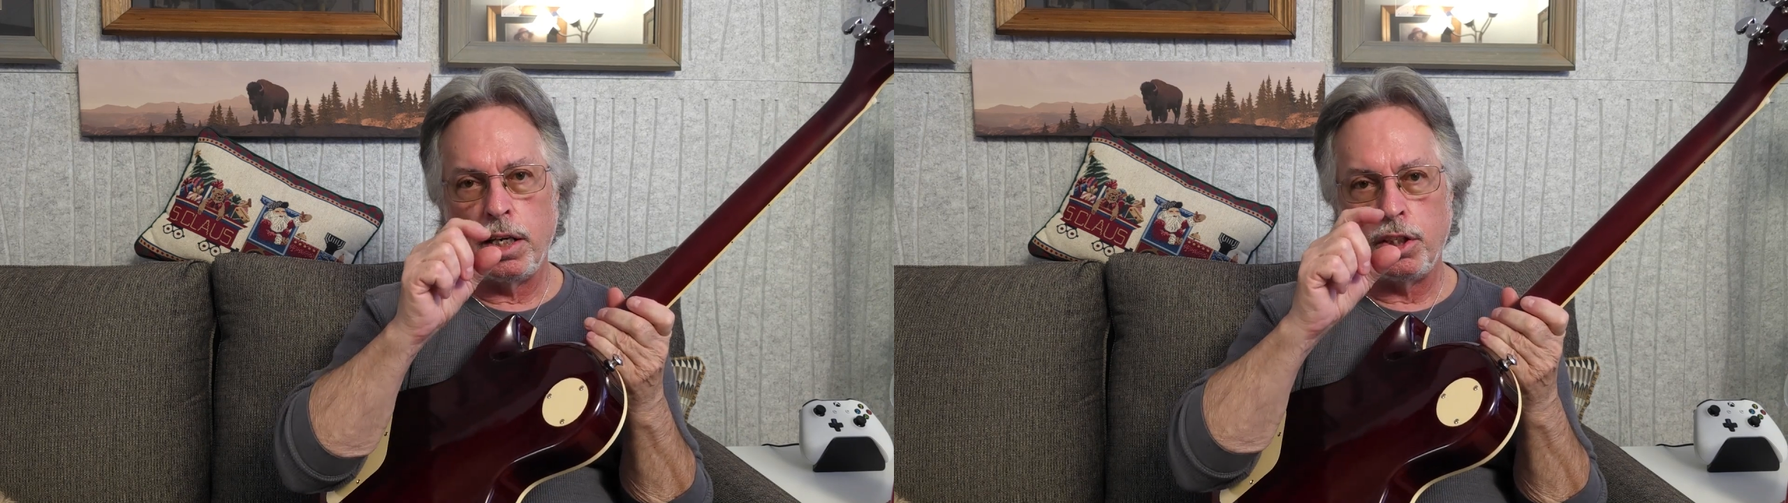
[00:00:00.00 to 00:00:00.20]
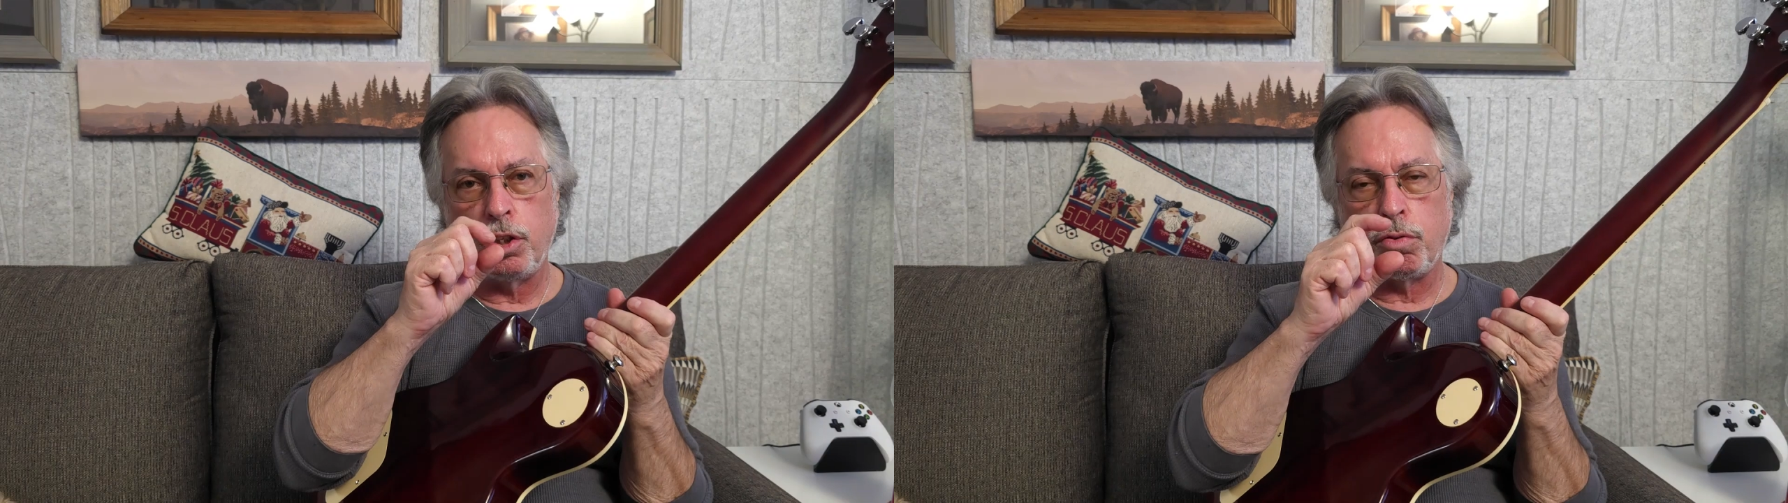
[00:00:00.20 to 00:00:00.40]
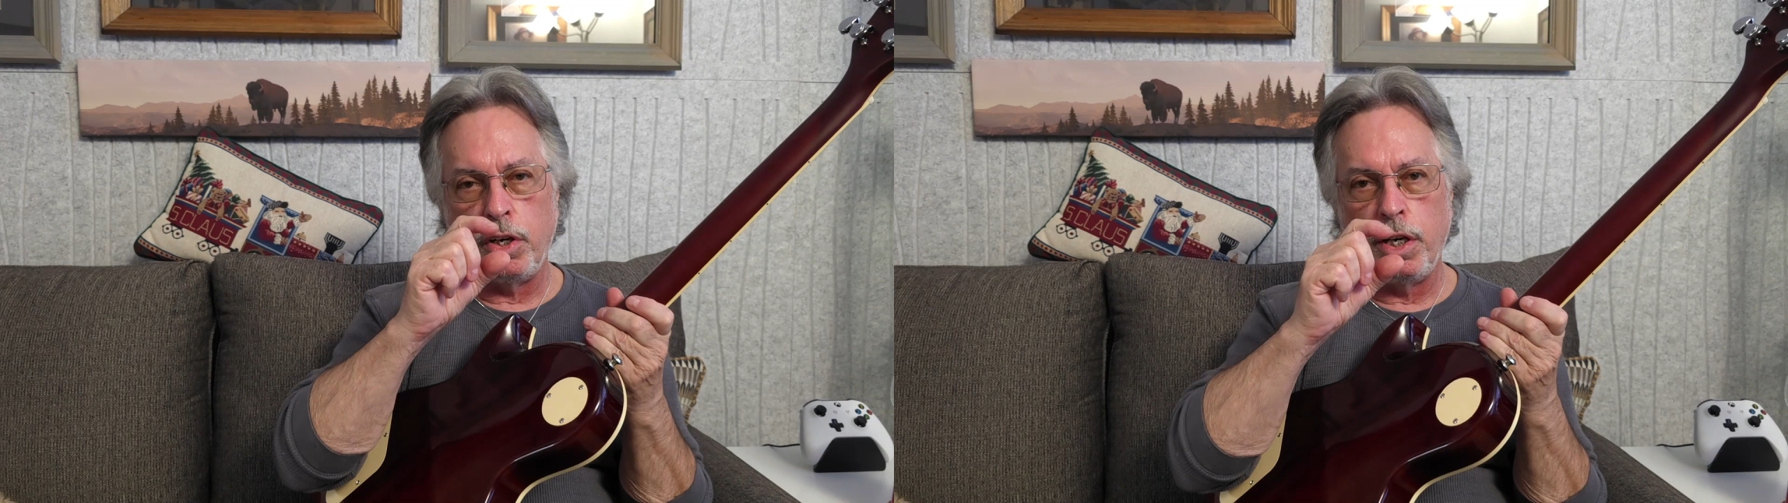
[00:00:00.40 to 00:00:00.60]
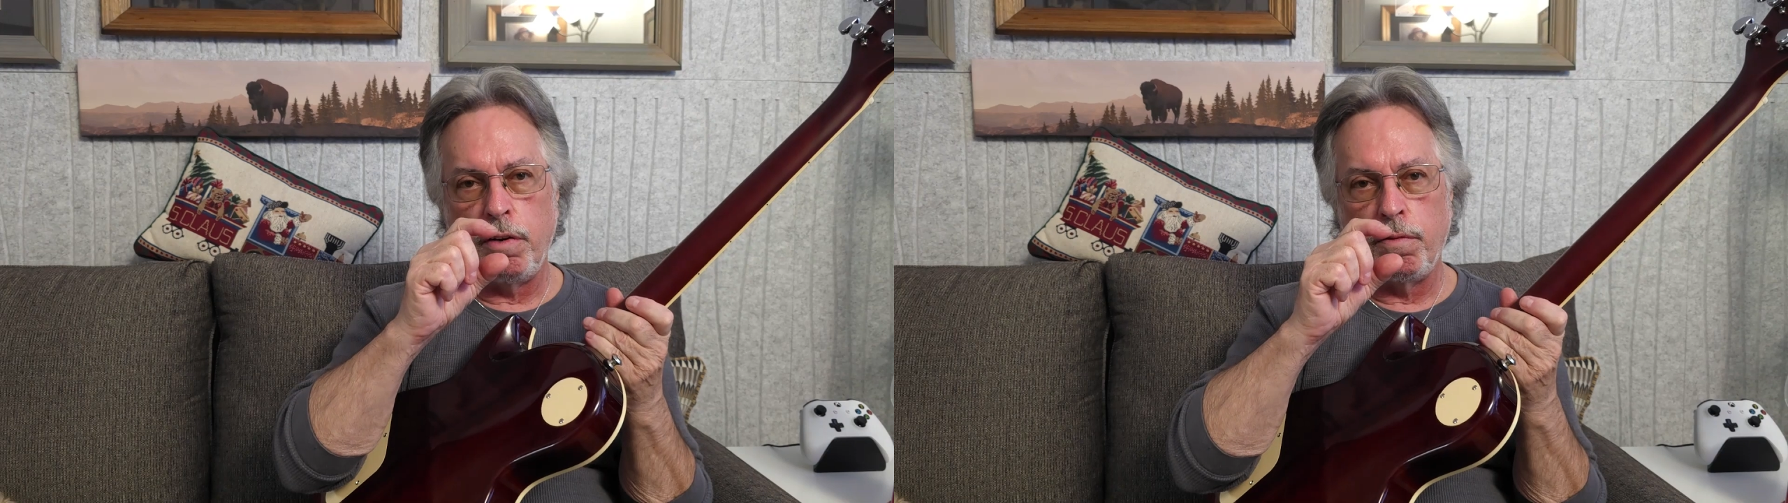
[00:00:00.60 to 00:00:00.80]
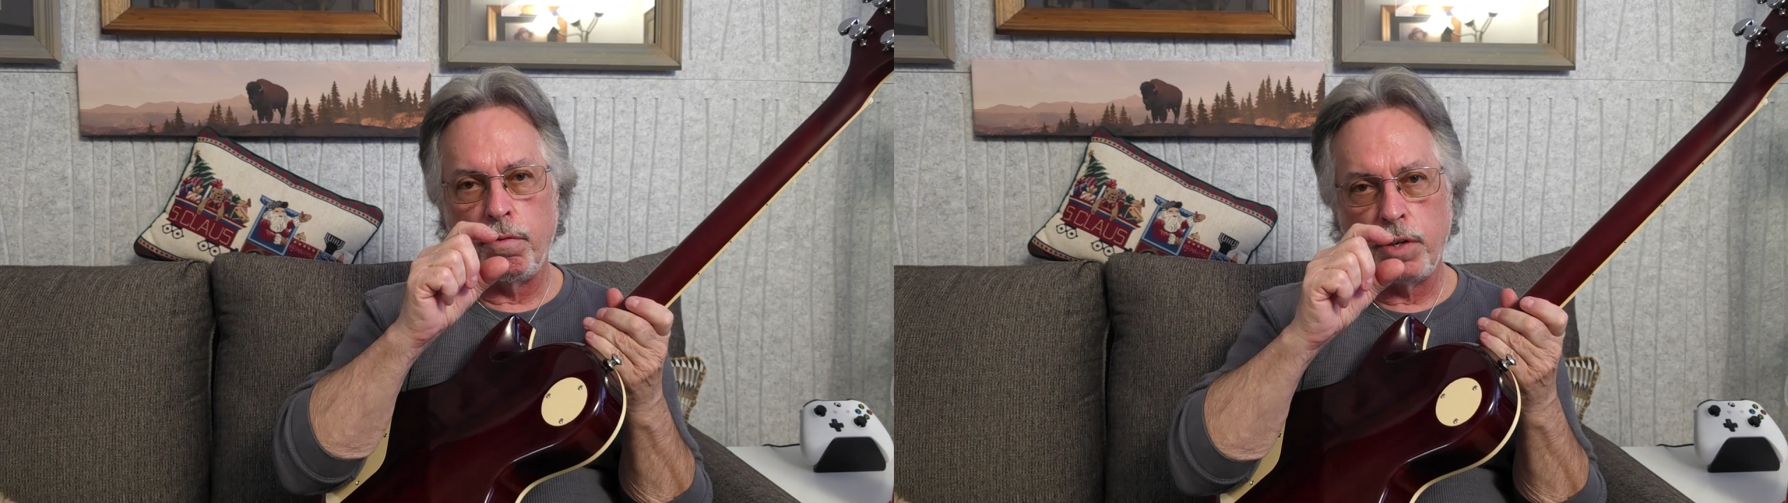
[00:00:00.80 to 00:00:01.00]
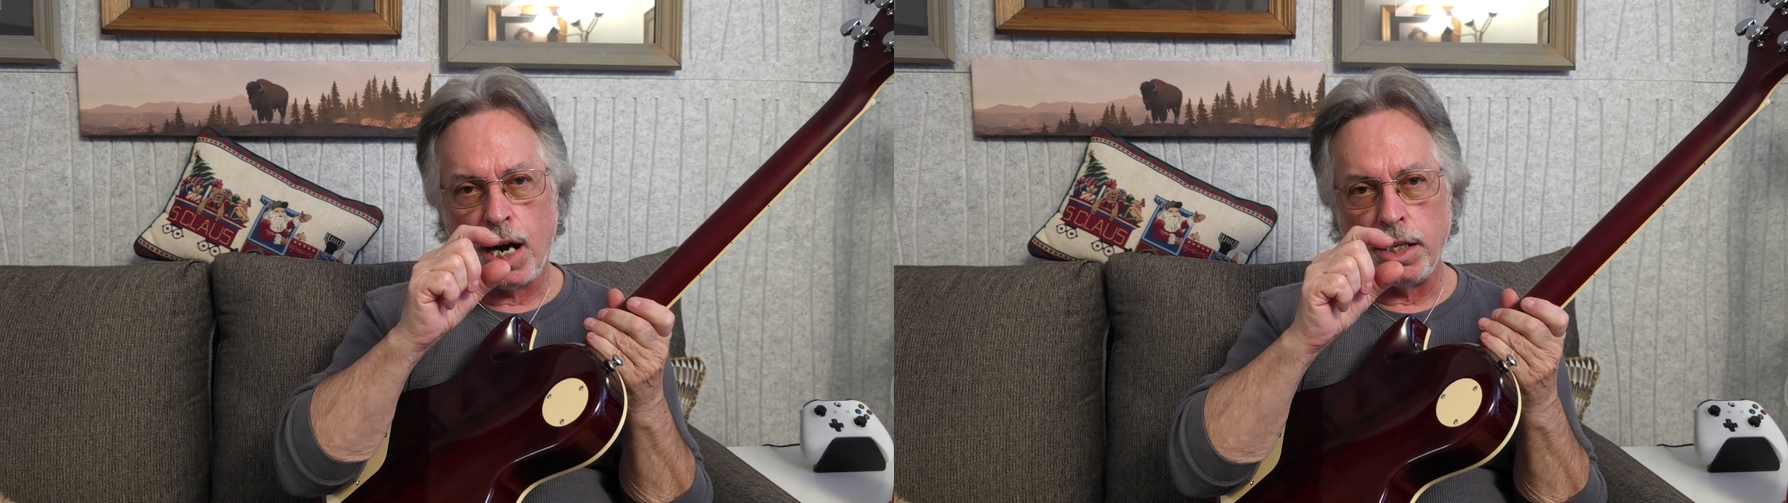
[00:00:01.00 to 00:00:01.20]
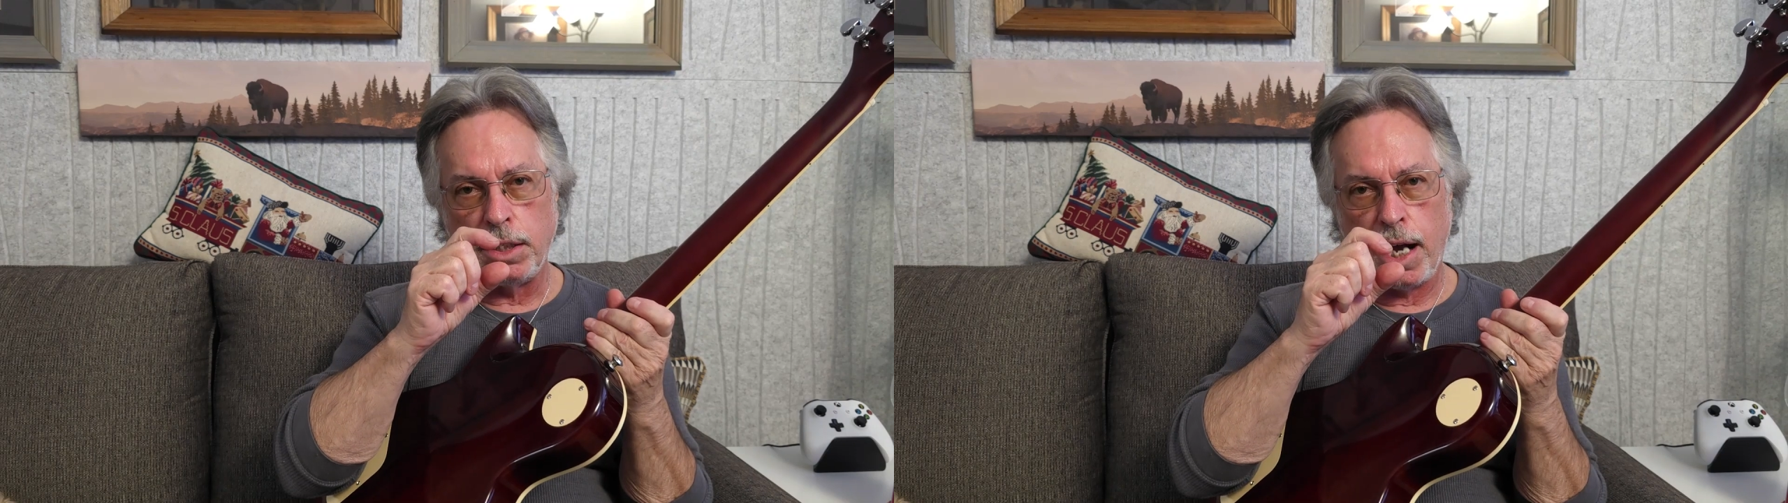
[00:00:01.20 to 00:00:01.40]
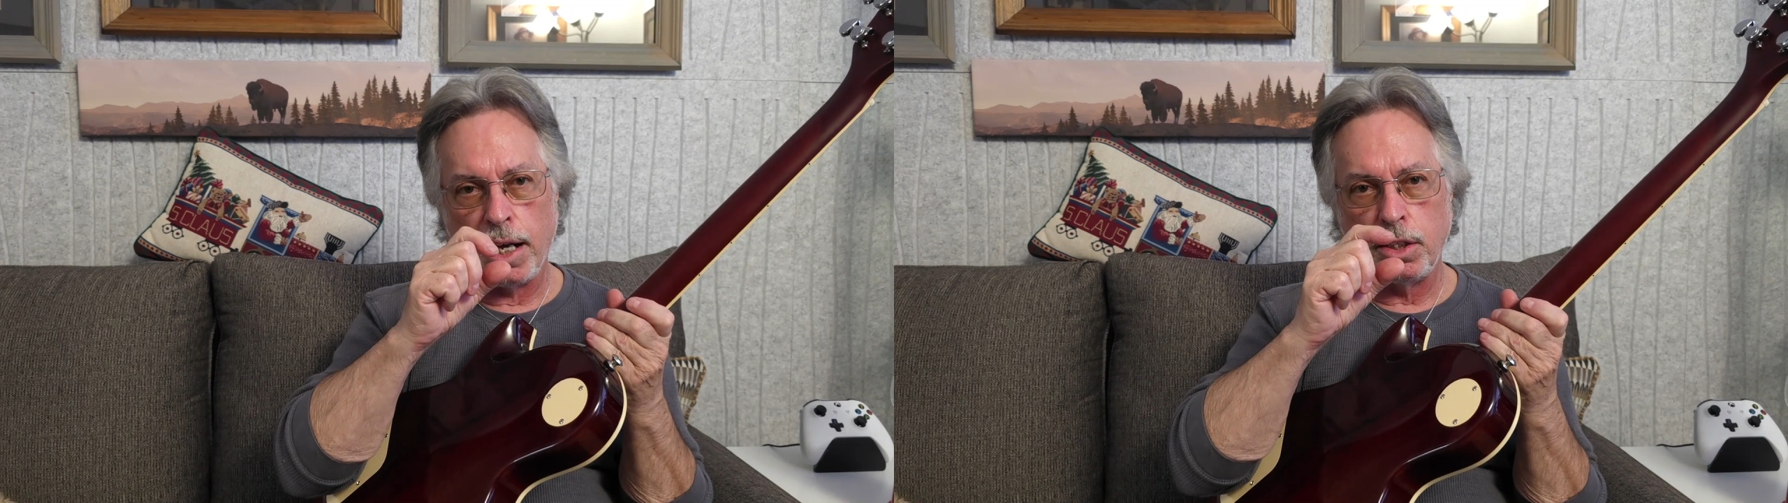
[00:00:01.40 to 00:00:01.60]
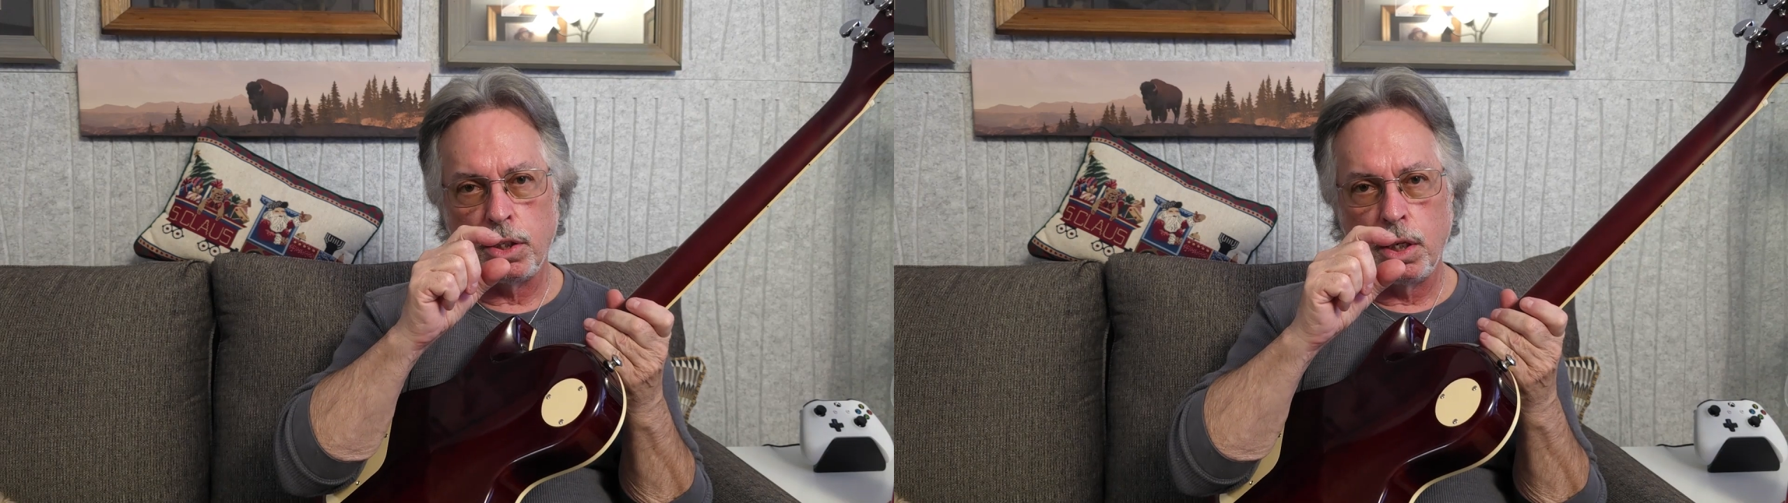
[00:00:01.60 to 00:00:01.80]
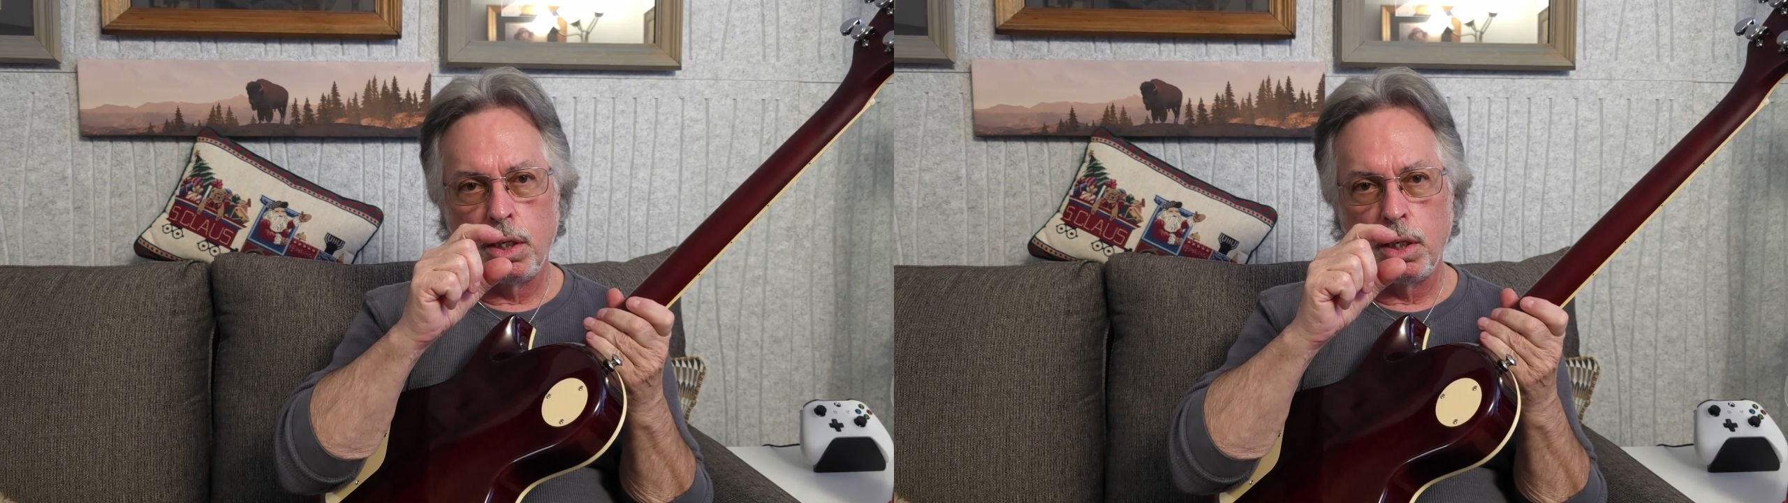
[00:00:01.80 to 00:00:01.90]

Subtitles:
There's 3 contacts.